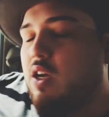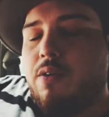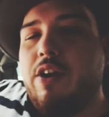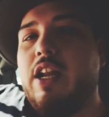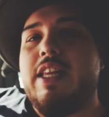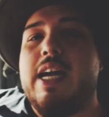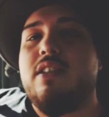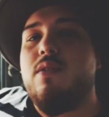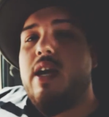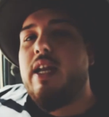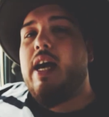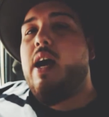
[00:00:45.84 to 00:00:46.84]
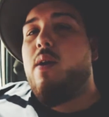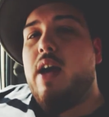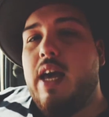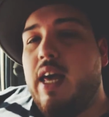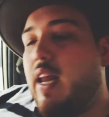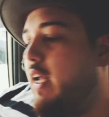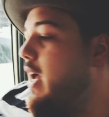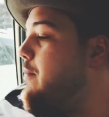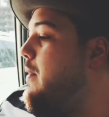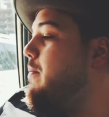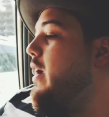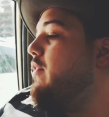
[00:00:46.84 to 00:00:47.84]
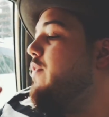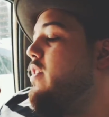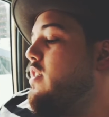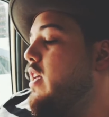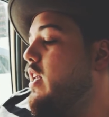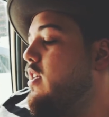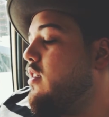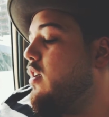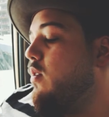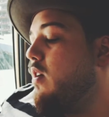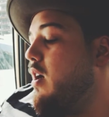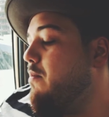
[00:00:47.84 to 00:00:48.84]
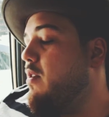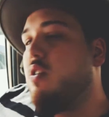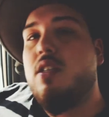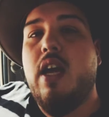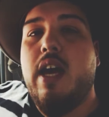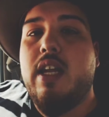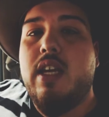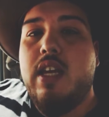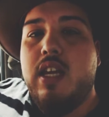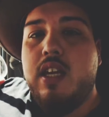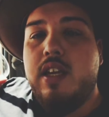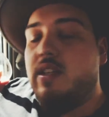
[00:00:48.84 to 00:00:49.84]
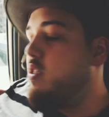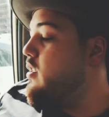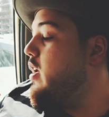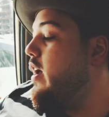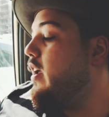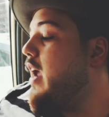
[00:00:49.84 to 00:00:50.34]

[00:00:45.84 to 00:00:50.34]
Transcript: So we're in a taxi right now, and I got my breakfast. It is cucumbers and it is uh,